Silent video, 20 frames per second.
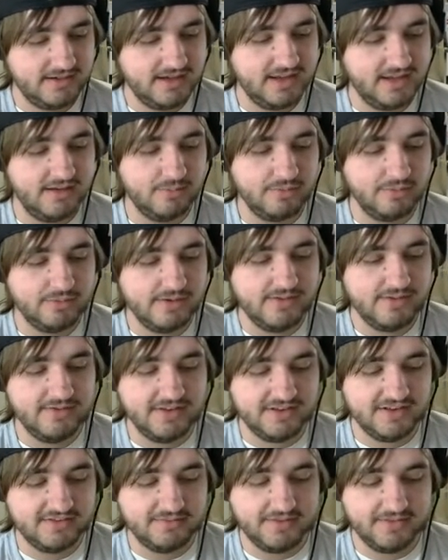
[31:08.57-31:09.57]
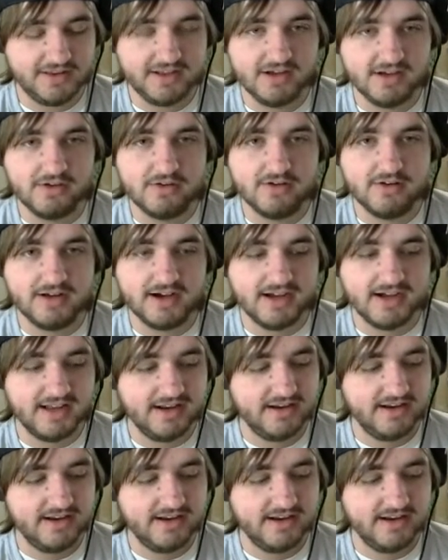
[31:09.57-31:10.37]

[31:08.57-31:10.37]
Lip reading: in a previous video or not,